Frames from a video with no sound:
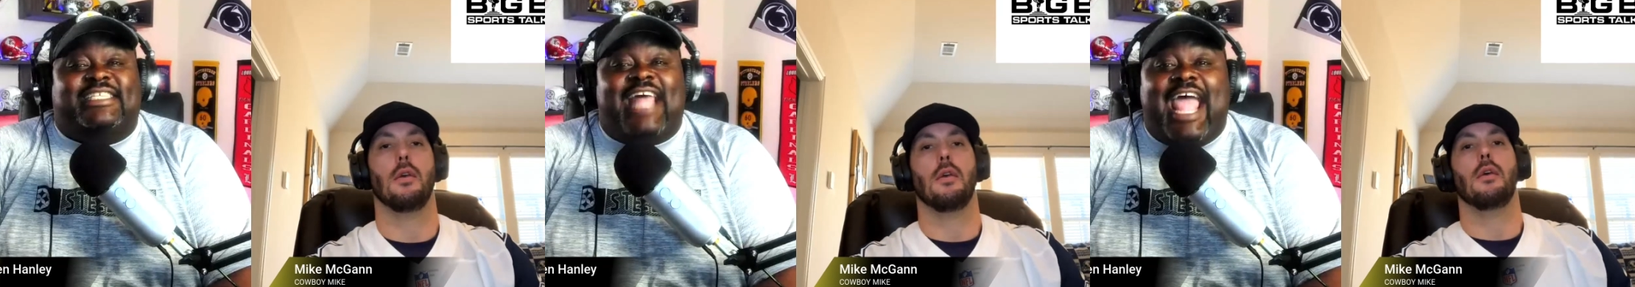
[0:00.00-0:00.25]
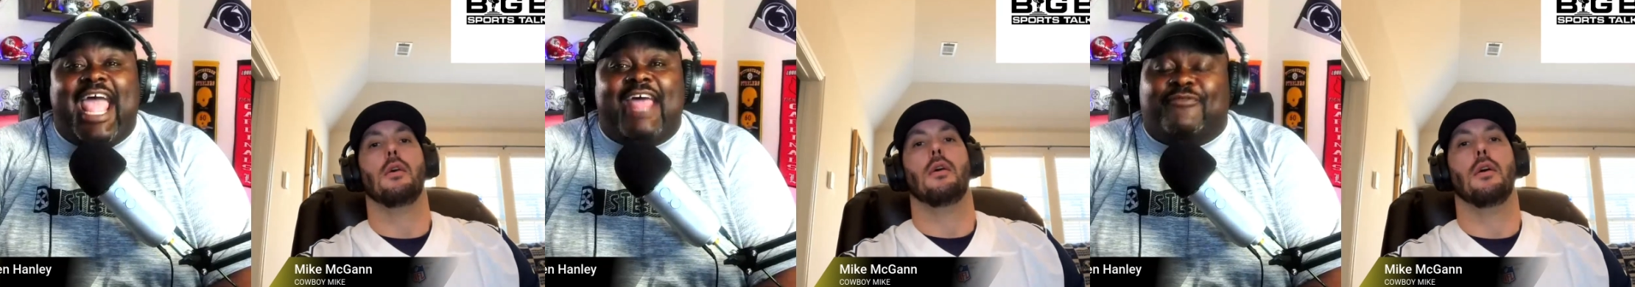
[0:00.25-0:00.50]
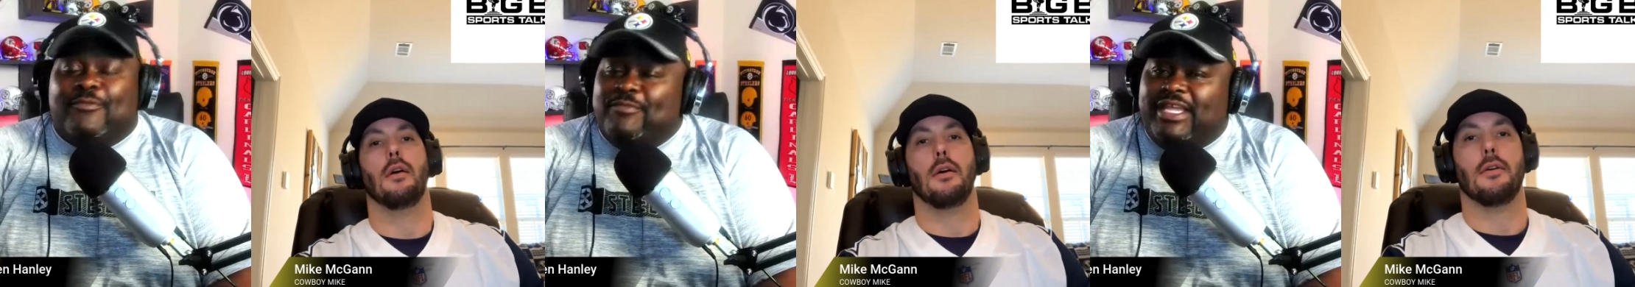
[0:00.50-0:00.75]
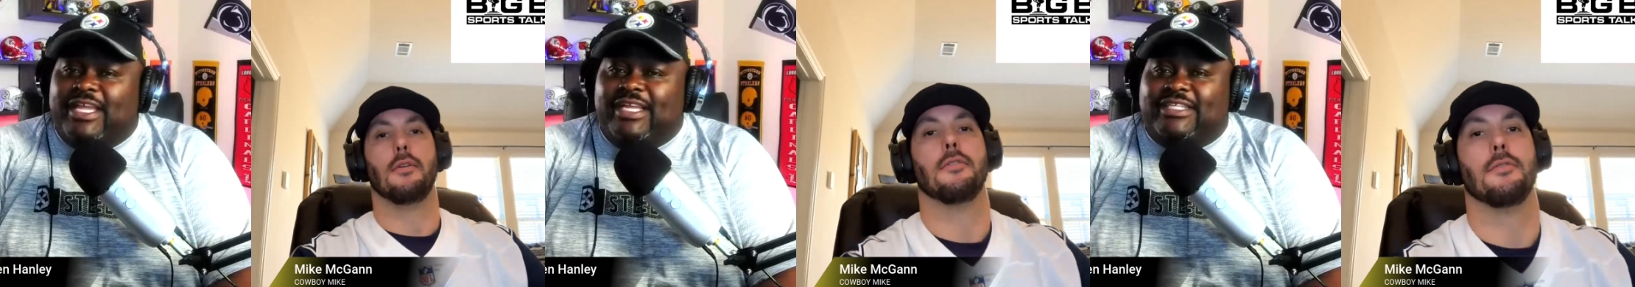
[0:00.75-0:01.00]
Speaker 1: it's sad
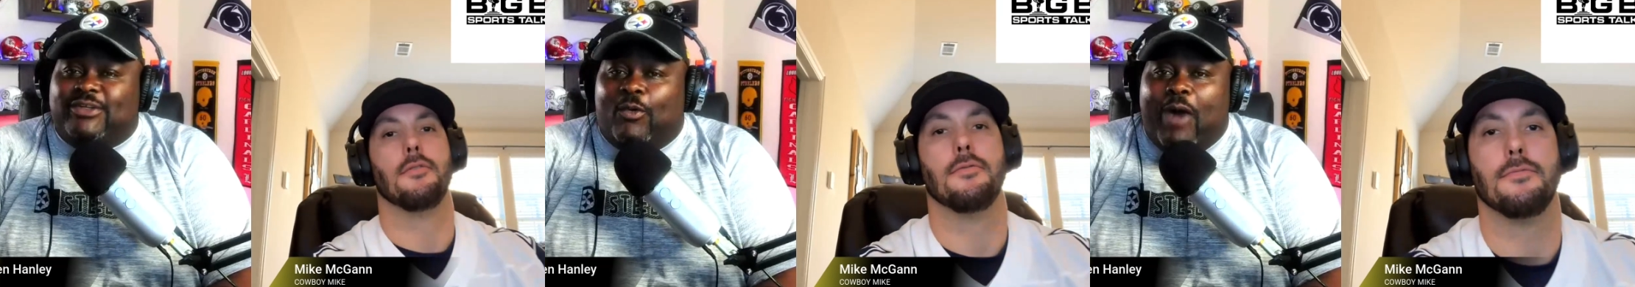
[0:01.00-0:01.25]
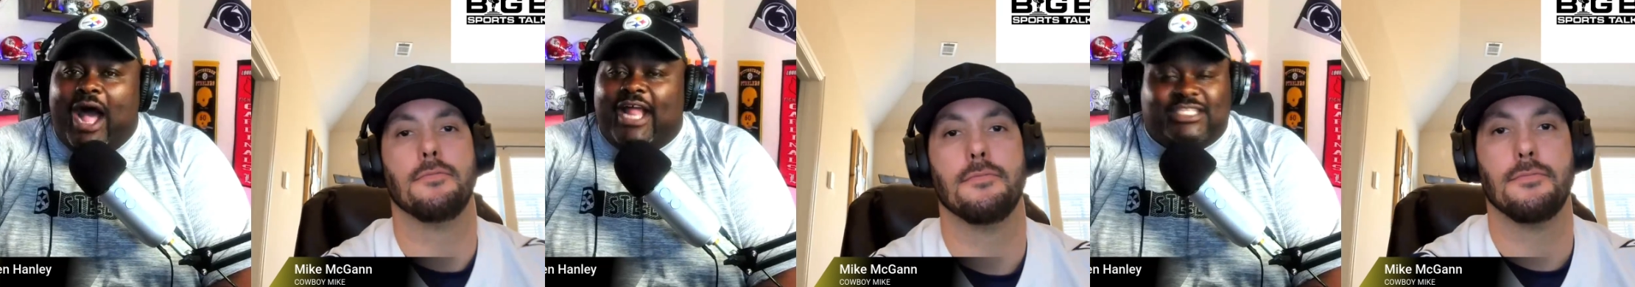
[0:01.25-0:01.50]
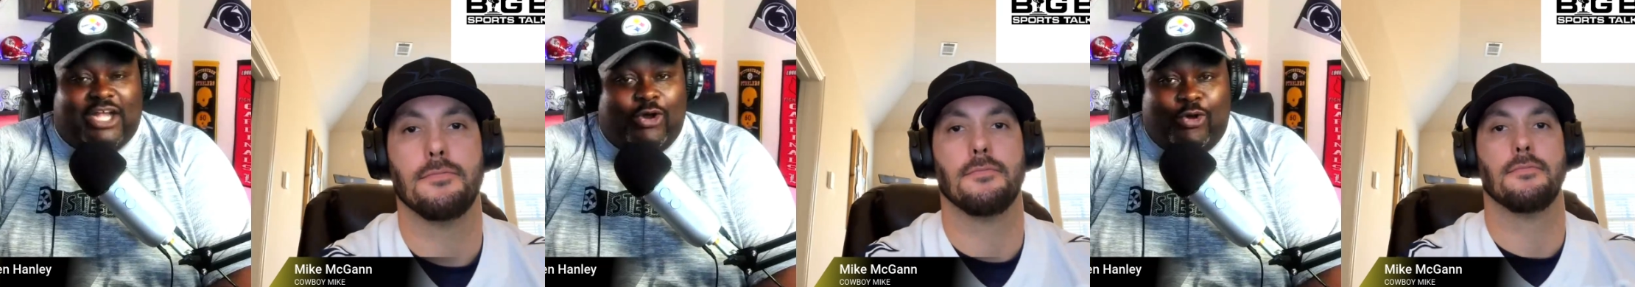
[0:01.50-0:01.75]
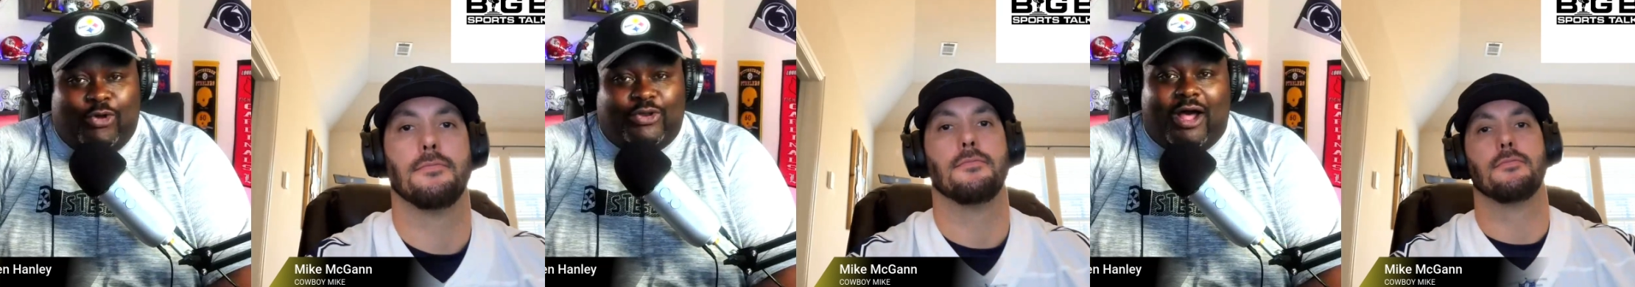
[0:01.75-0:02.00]
for me to watch.
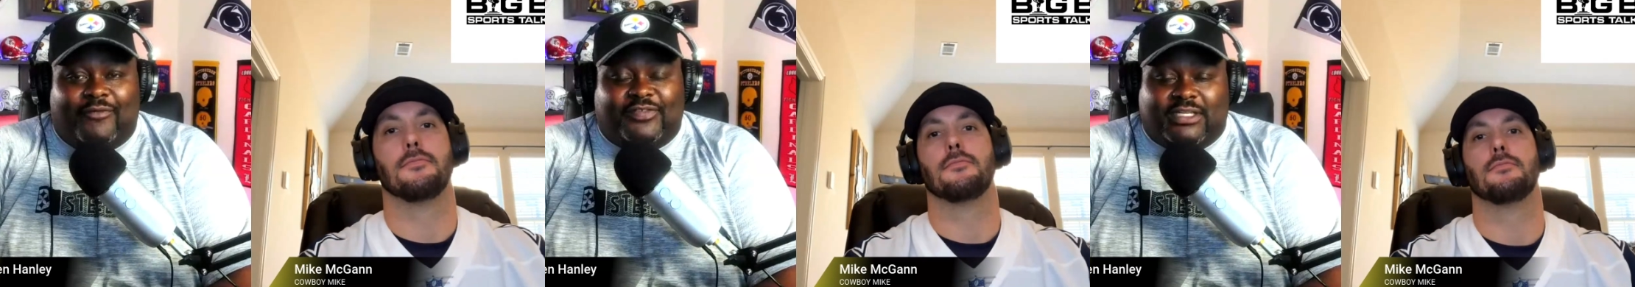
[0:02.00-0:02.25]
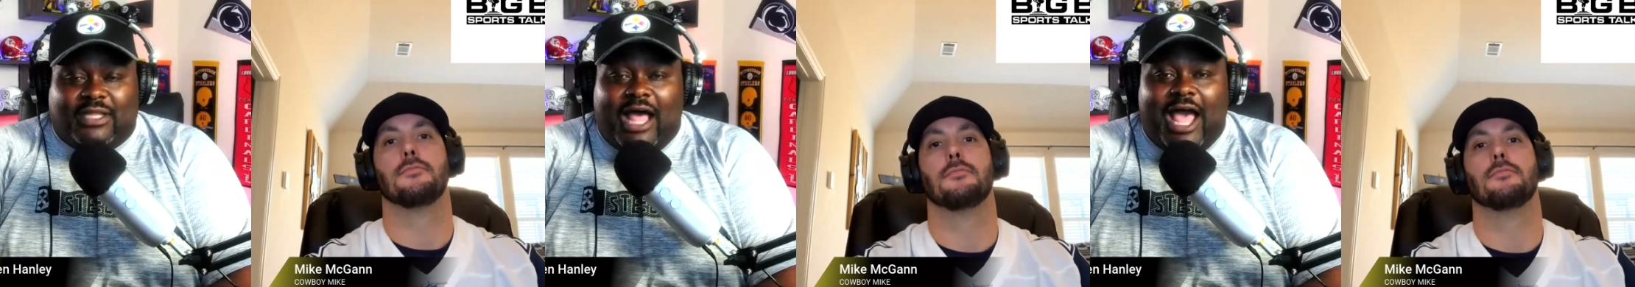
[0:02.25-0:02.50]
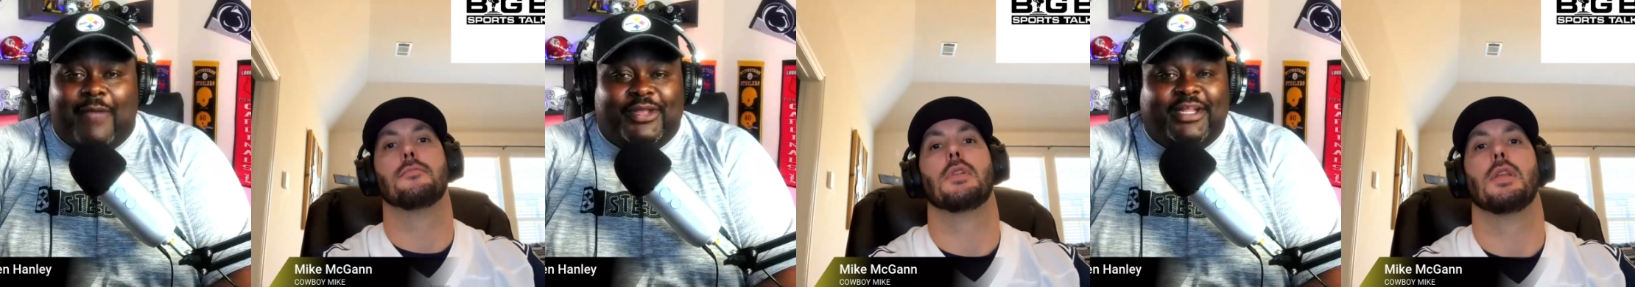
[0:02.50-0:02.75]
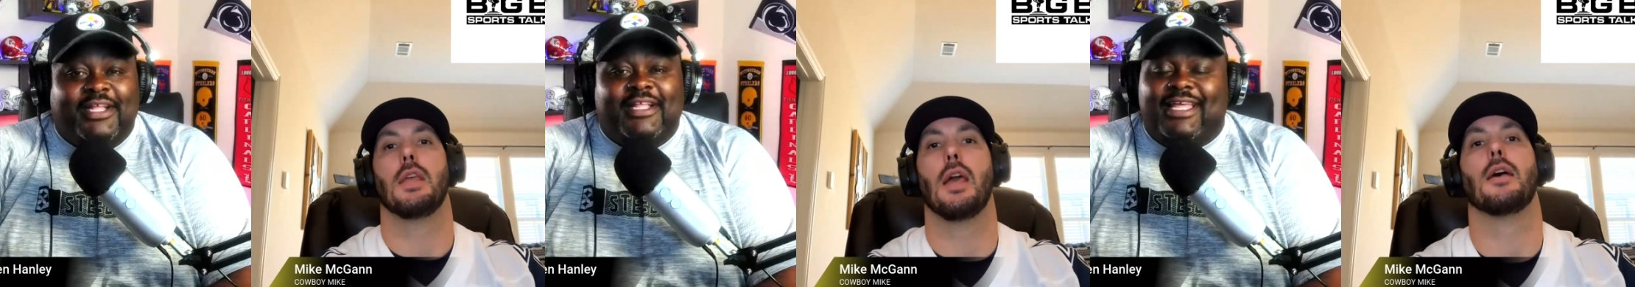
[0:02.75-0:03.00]
As an old offensive
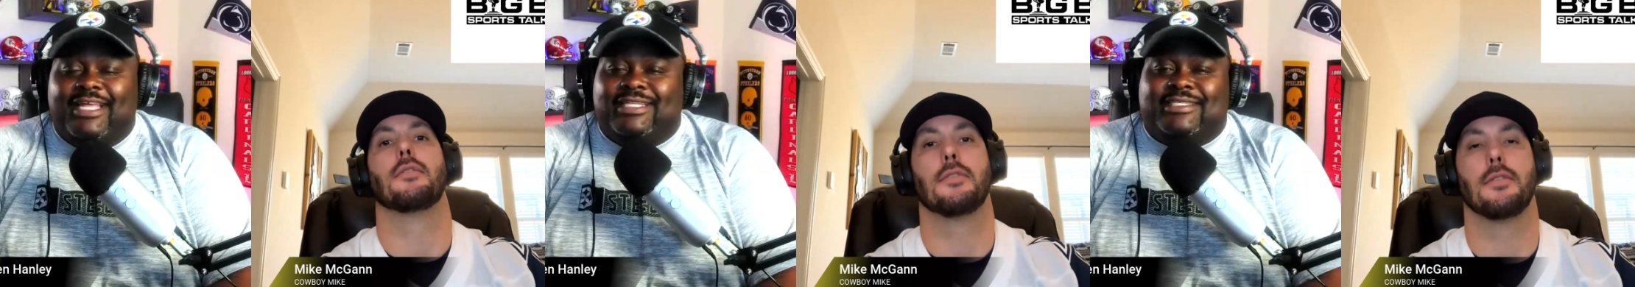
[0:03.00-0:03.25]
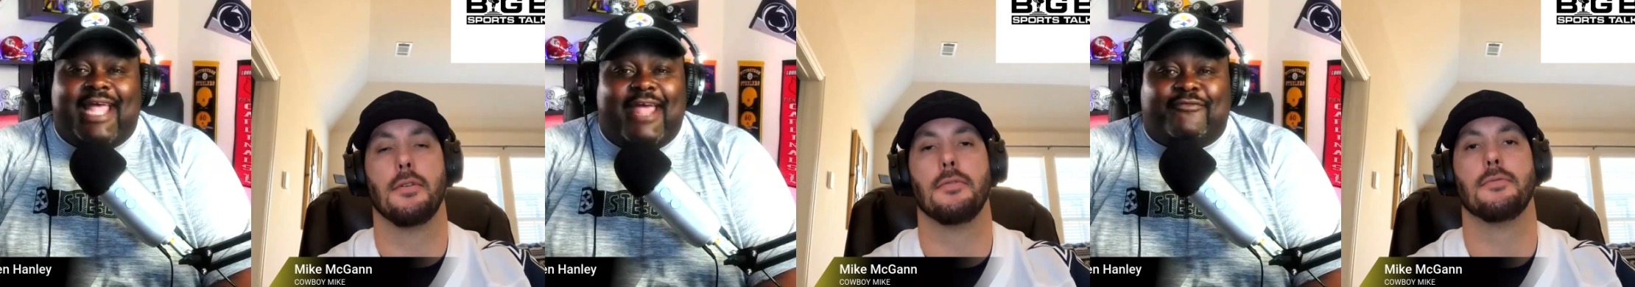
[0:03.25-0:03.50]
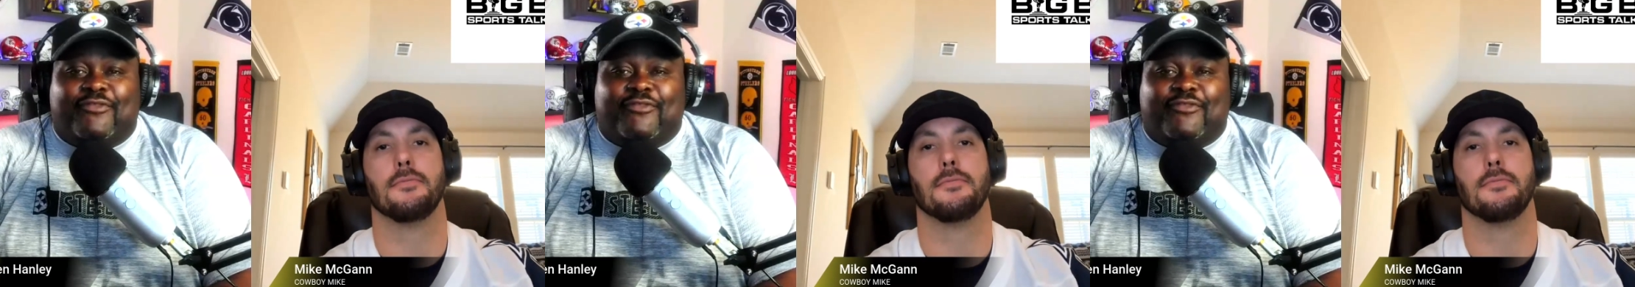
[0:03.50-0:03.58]
lineman, it's yeah.